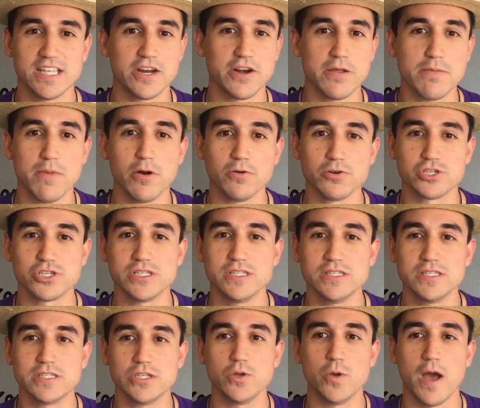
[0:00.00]
their
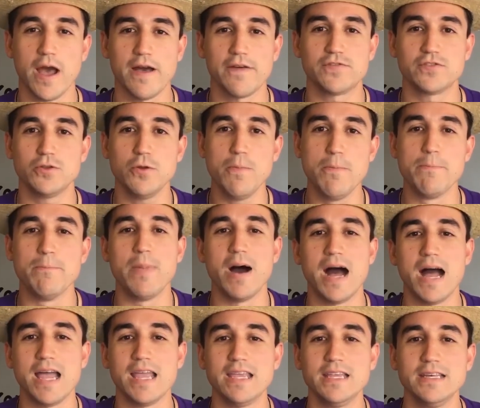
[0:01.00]
emotions, you have to
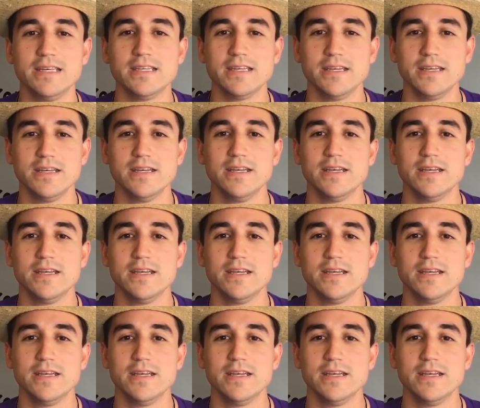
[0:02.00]
mind